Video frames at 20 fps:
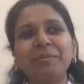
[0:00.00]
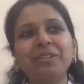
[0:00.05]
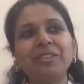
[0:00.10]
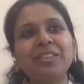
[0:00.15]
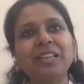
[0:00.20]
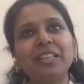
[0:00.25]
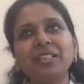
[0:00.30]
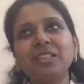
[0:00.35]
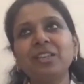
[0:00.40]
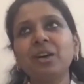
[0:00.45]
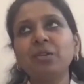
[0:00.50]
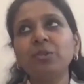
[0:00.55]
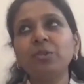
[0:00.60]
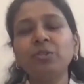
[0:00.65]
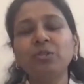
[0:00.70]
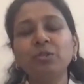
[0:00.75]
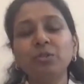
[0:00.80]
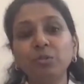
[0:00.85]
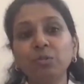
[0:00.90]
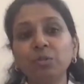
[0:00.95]
because that's how
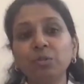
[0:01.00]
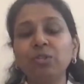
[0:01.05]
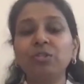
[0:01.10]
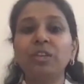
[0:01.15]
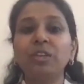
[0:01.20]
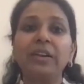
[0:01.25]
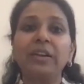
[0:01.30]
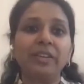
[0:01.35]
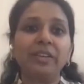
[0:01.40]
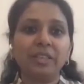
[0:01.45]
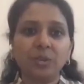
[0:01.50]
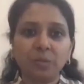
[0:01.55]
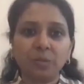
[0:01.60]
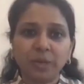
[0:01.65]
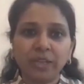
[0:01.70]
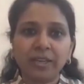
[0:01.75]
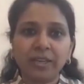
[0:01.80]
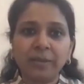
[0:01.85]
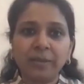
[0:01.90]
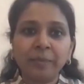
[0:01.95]
you know your character
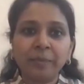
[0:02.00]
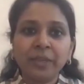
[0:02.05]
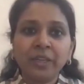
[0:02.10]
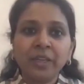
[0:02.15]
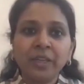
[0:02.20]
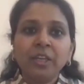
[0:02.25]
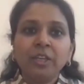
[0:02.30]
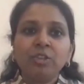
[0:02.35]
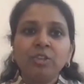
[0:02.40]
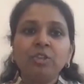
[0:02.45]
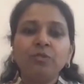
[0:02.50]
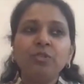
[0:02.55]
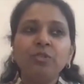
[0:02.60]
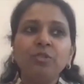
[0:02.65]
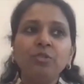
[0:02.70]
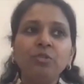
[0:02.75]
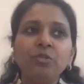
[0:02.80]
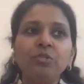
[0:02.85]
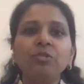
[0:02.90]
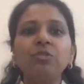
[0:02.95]
well. So if
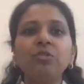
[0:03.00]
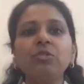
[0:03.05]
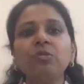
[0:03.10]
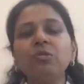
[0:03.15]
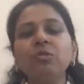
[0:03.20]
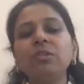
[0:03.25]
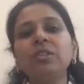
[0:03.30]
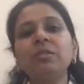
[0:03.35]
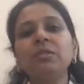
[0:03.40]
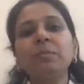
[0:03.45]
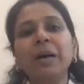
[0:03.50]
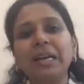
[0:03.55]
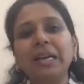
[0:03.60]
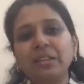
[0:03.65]
you don't do this